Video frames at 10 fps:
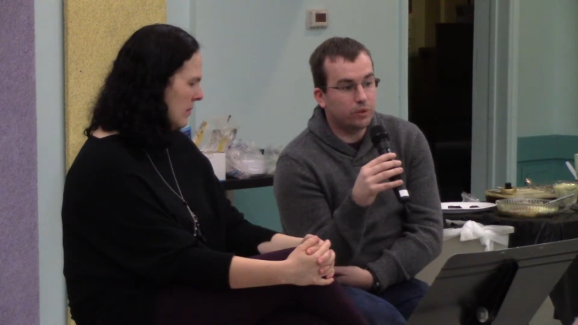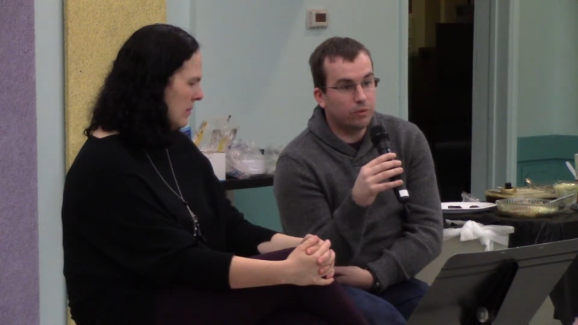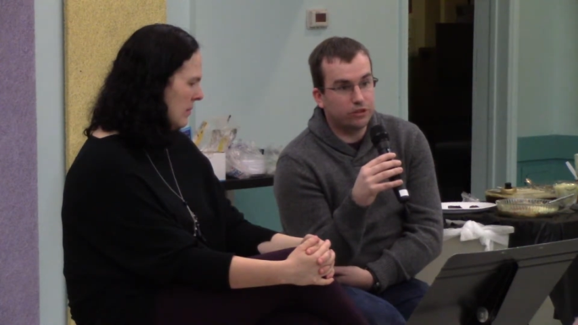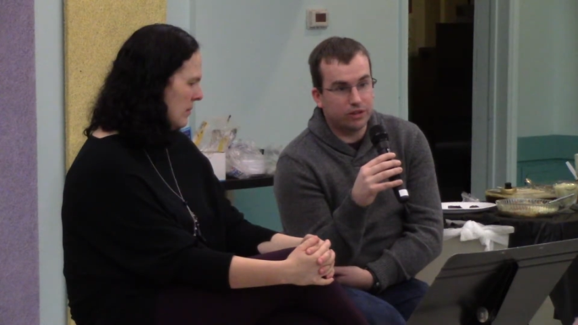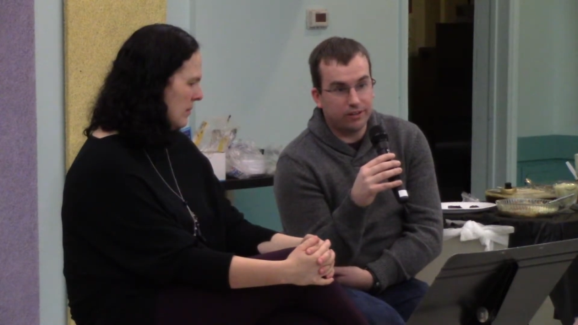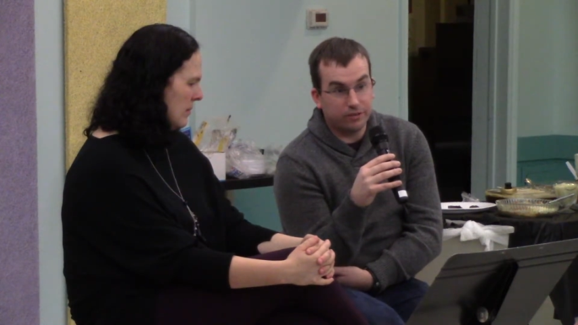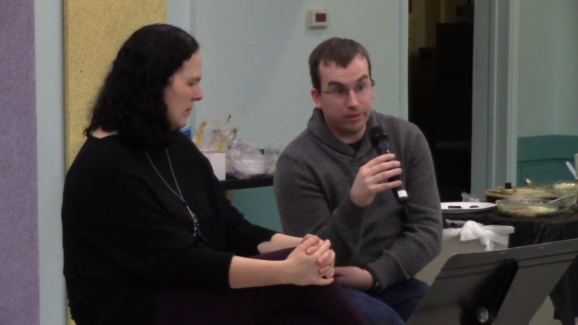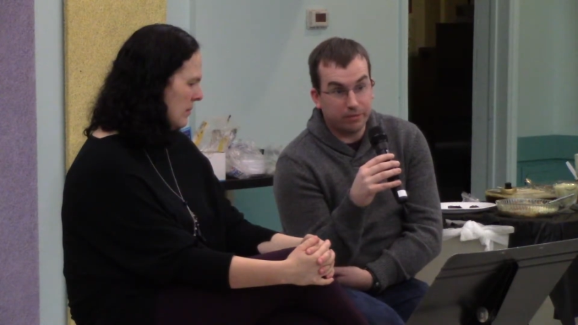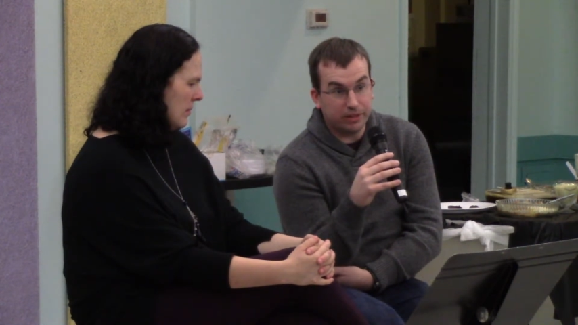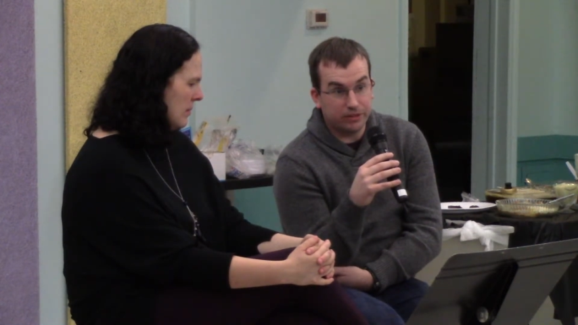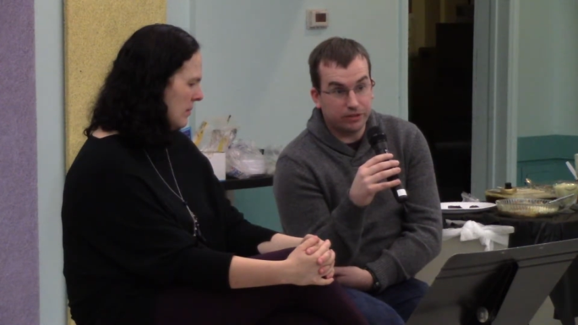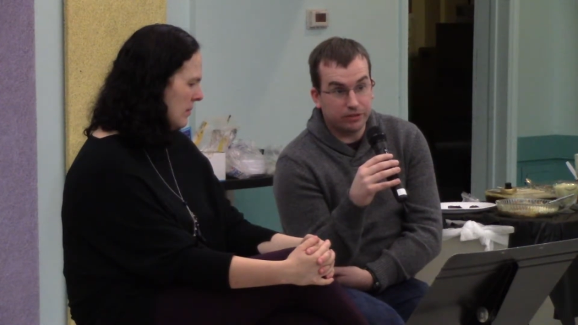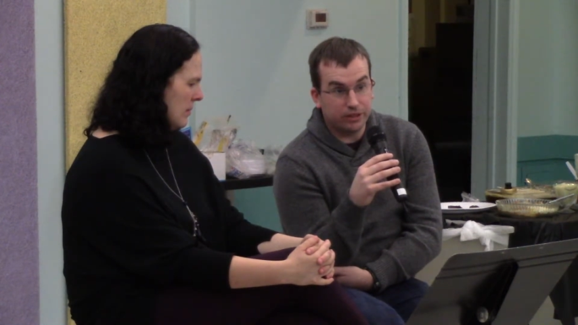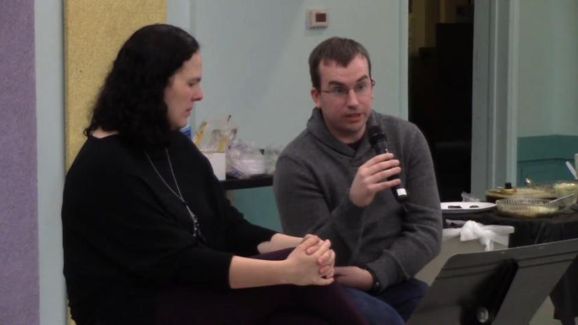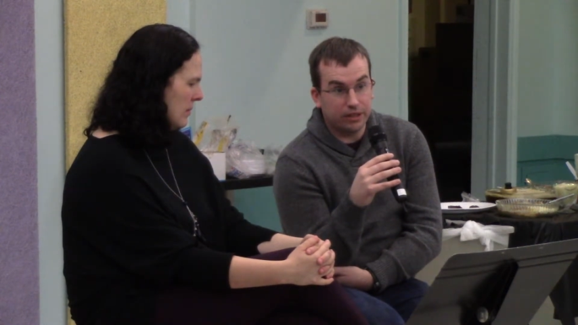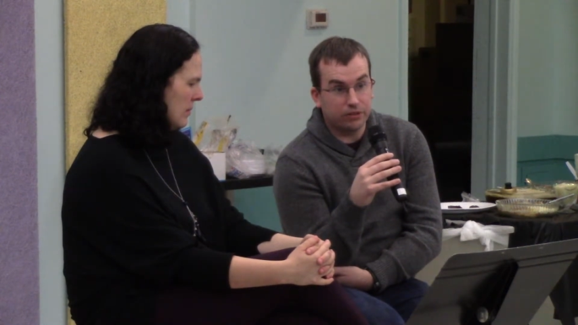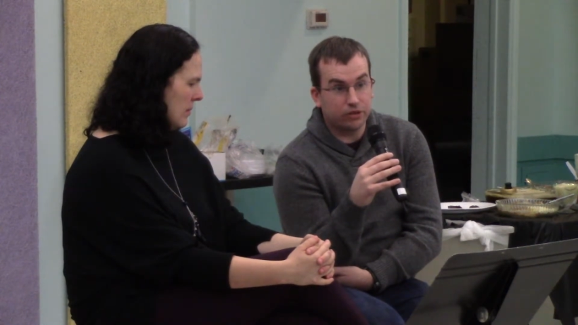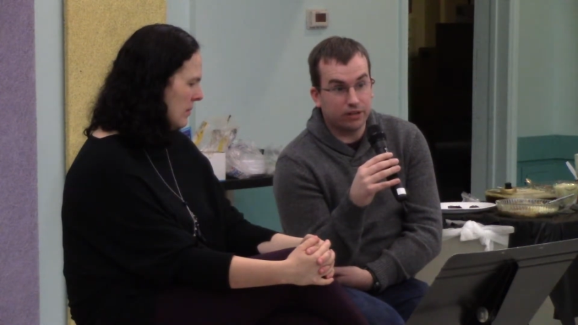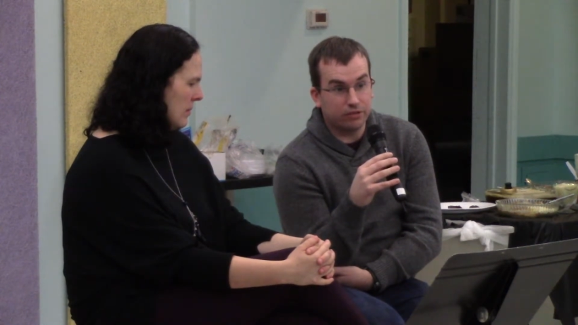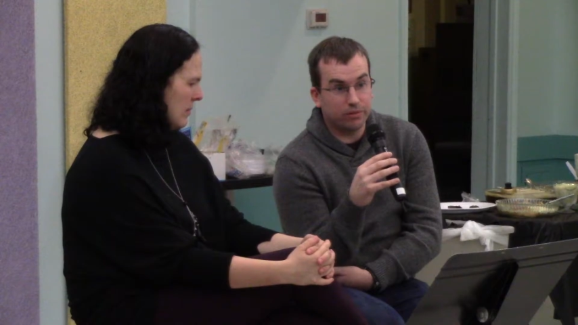Speaker 1: what drives my ministry and
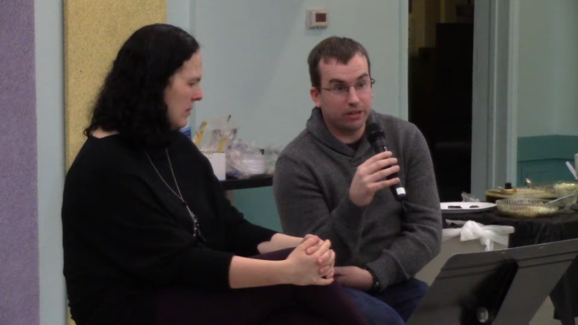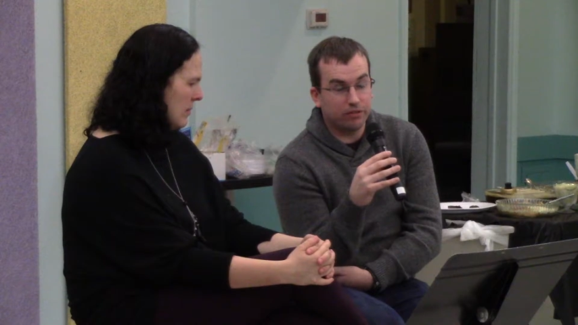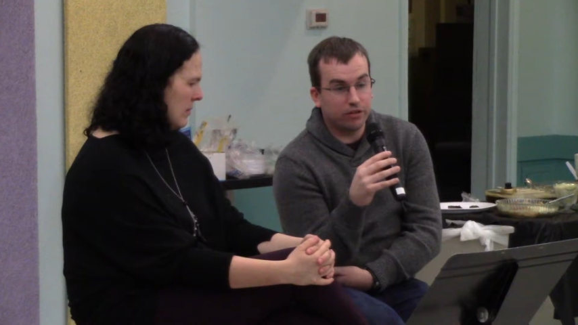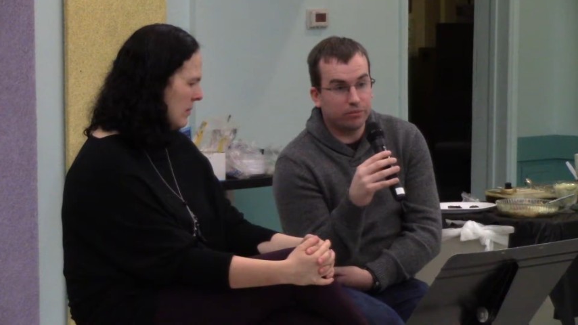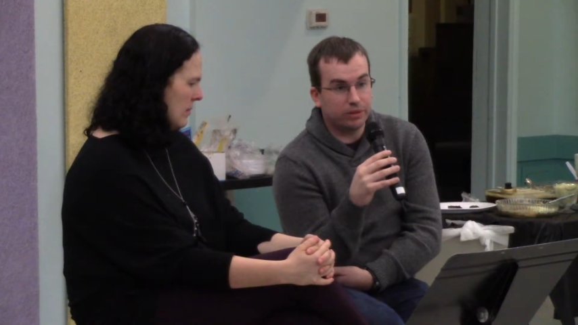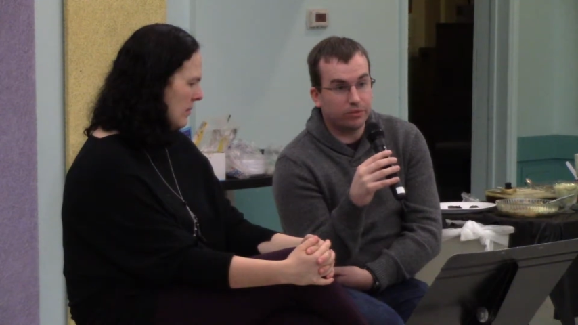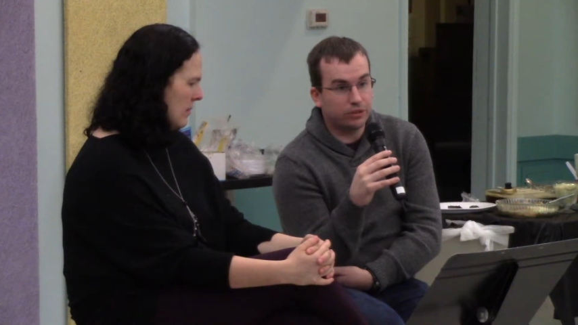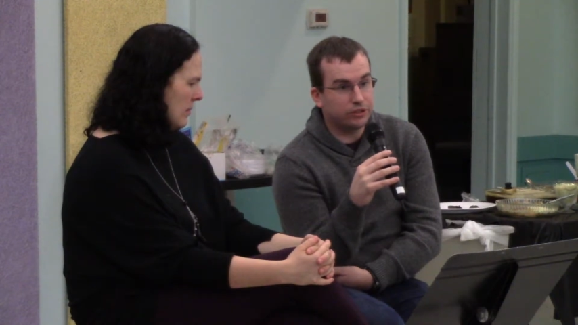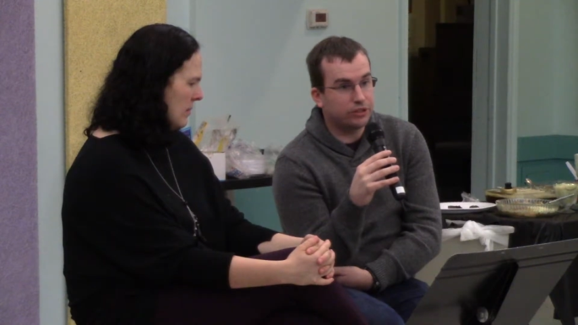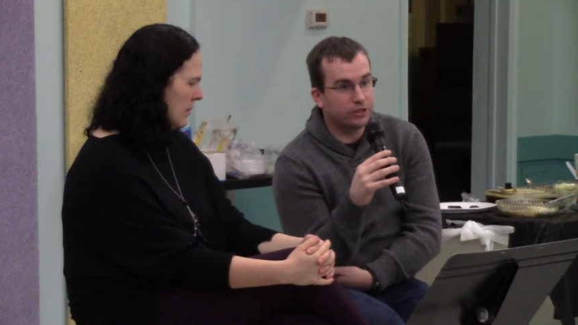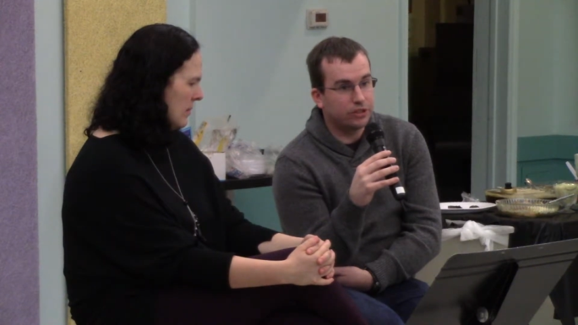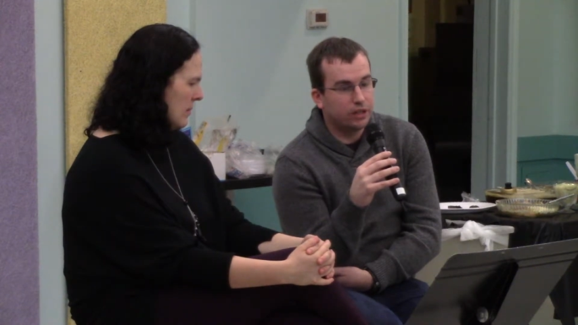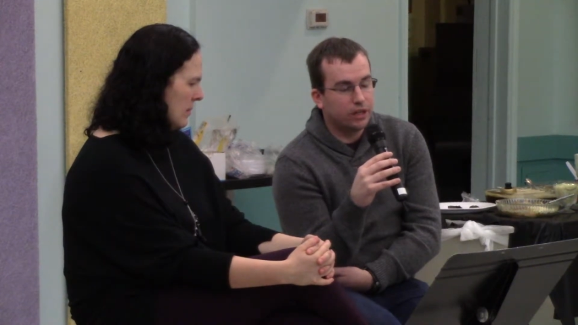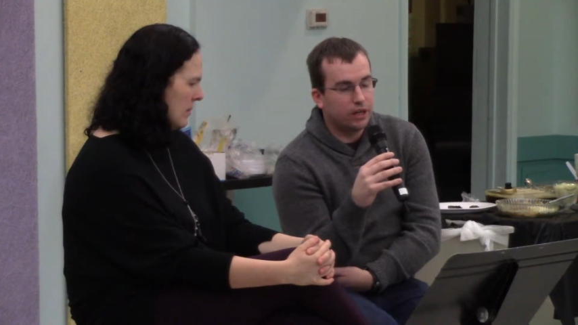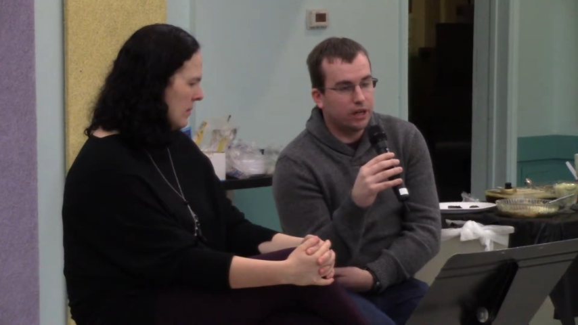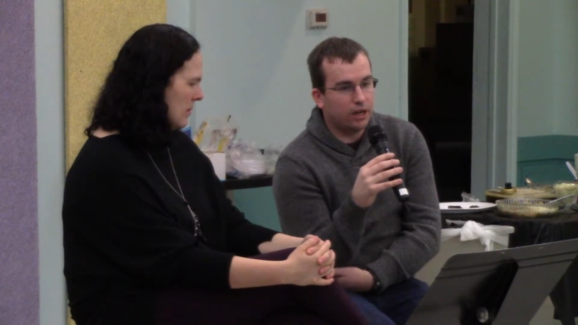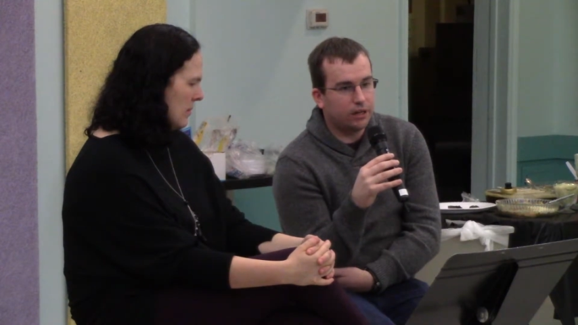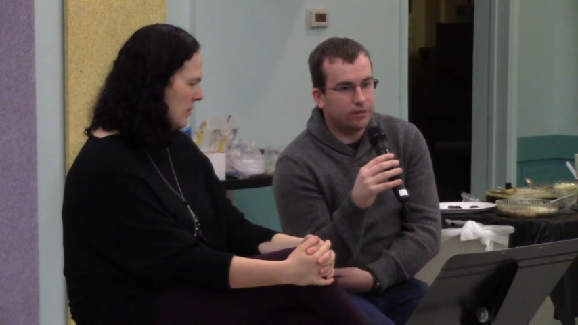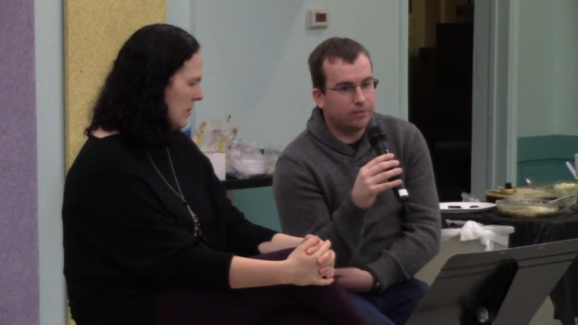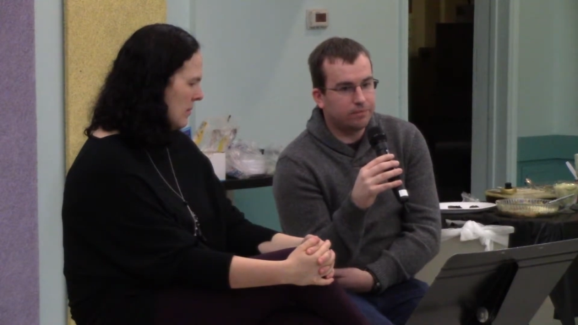drives my involvement, which is
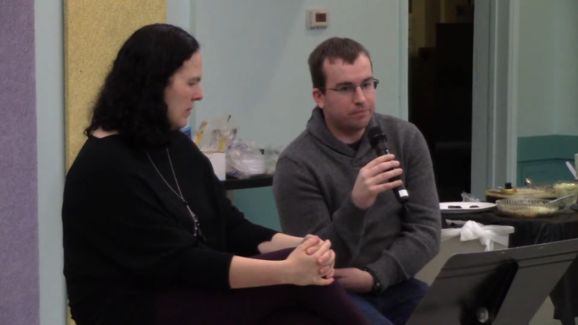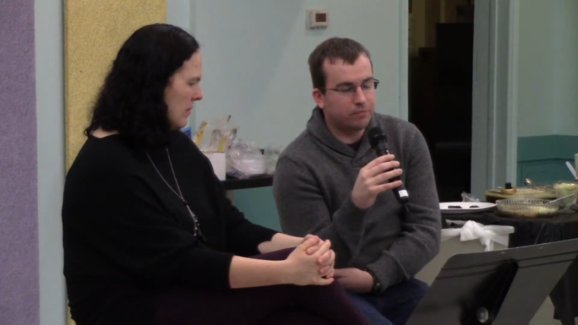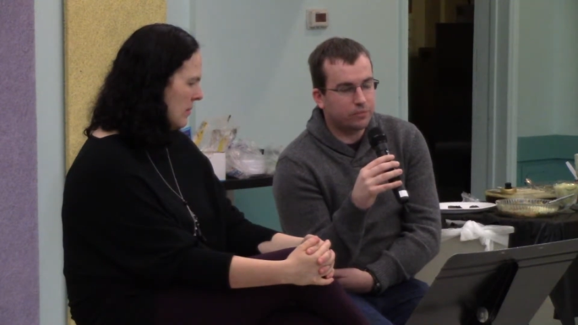um,